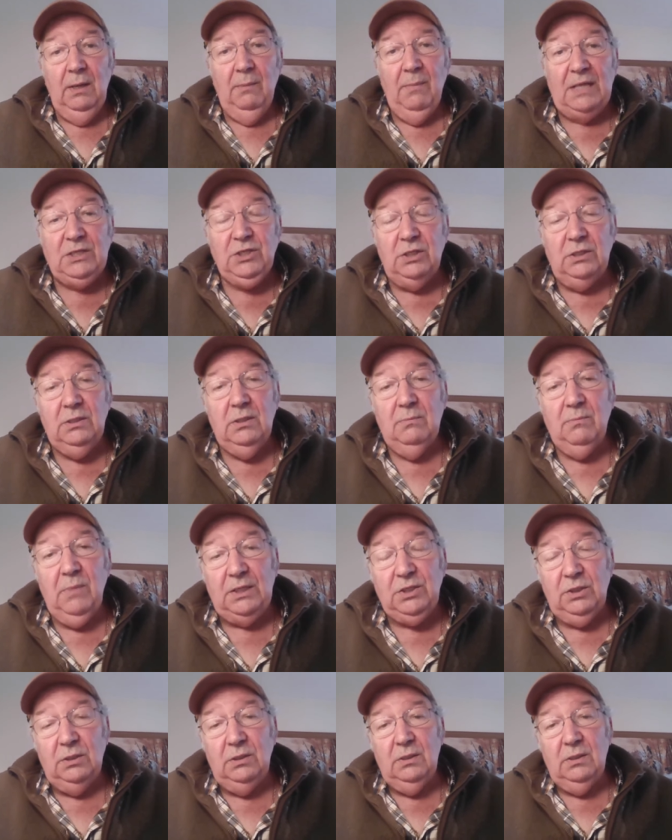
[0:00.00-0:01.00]
Imagine,
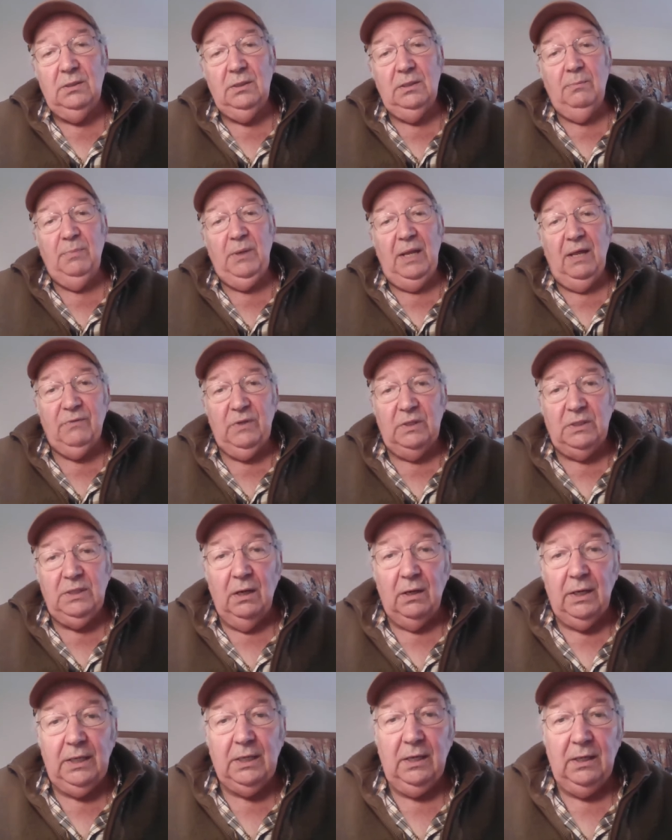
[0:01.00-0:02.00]
imagine the beloved
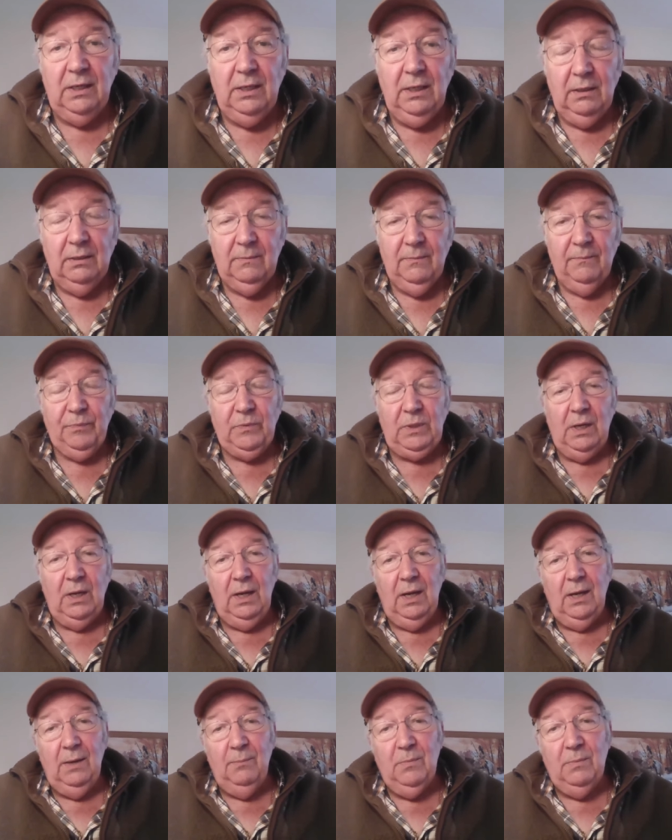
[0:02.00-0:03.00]
Nike
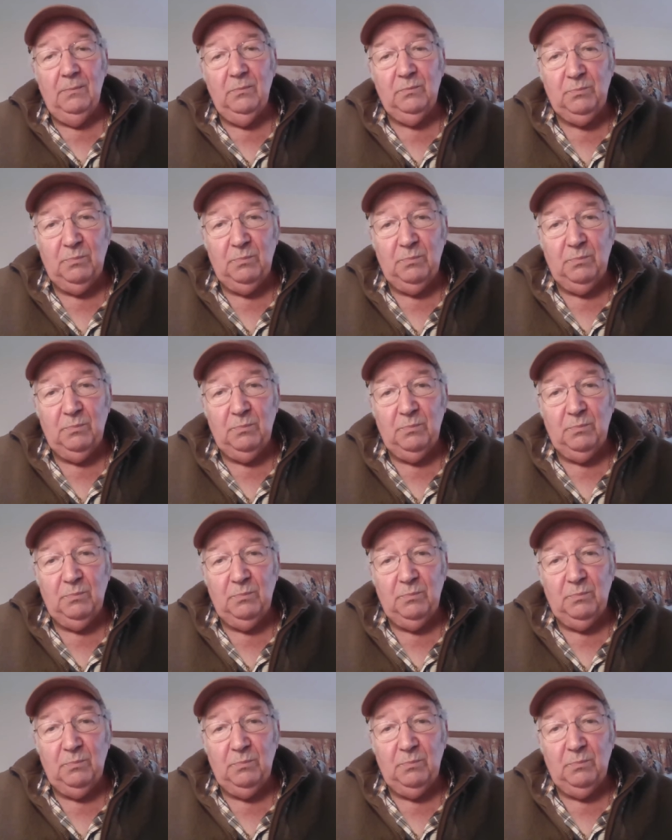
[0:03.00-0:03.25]
um,